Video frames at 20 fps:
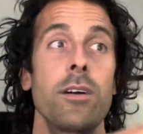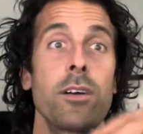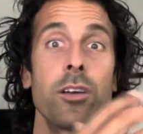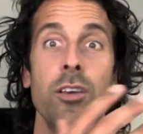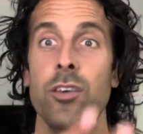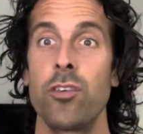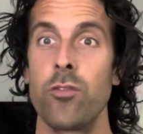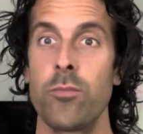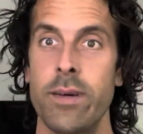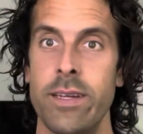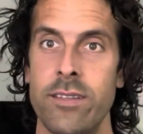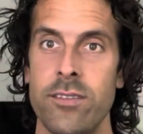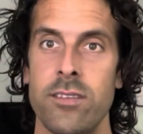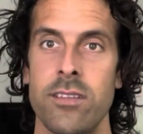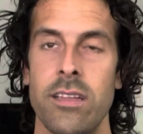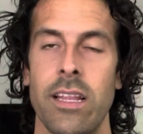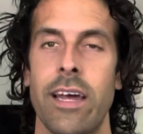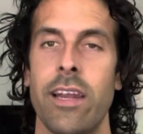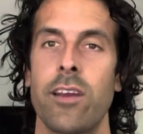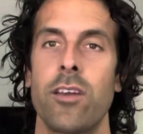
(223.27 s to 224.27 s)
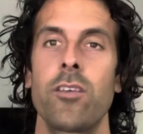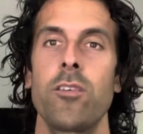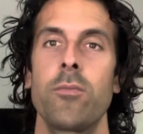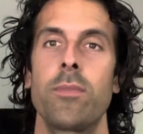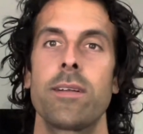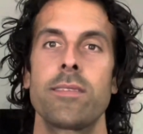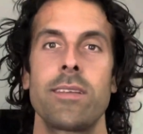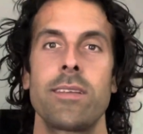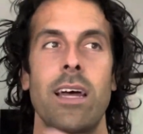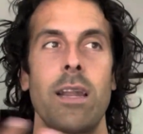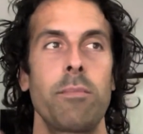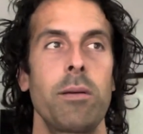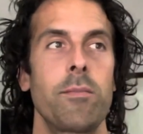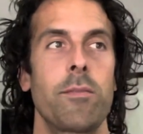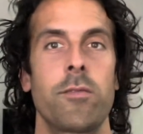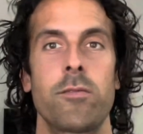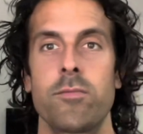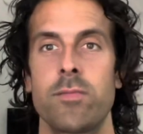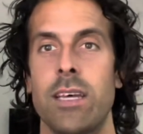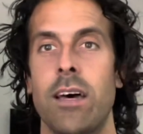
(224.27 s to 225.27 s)
Cubans, a lot of Cubans, a lot of
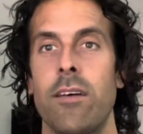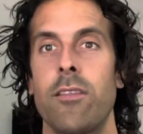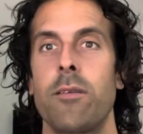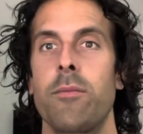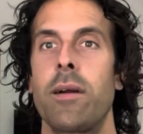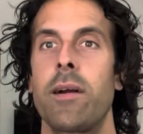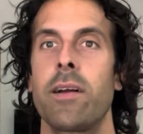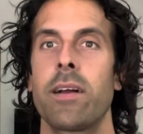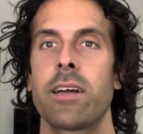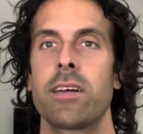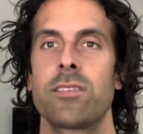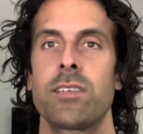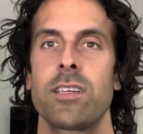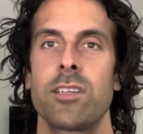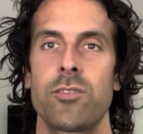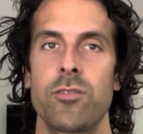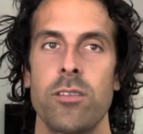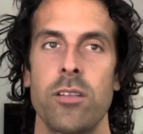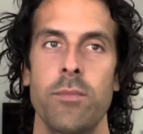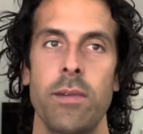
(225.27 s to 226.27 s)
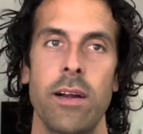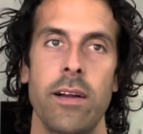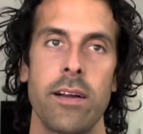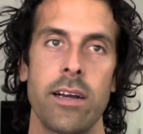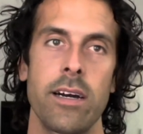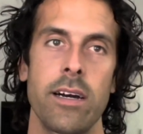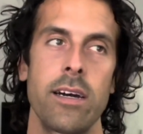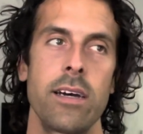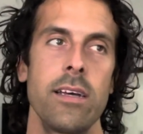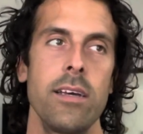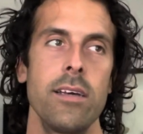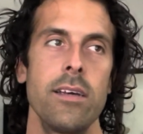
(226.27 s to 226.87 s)
people from South America, Central America.